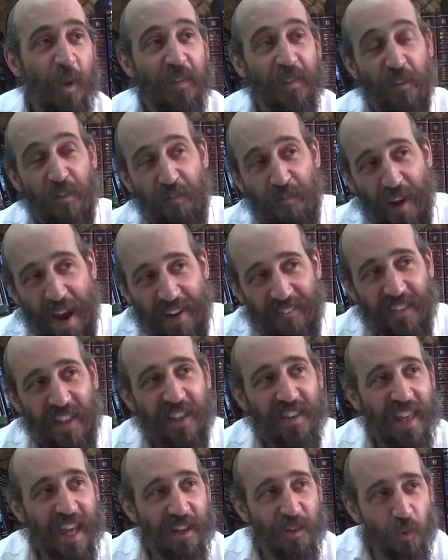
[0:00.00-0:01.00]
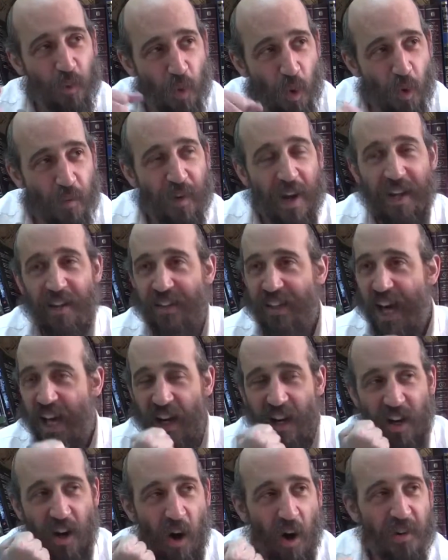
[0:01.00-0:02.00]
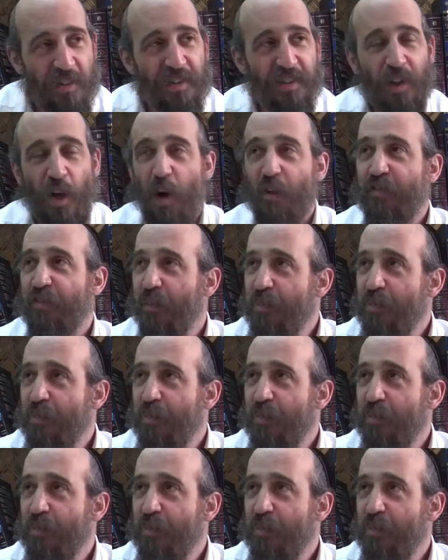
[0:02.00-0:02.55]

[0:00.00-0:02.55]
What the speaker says: The fact that Reuven got a Karsatov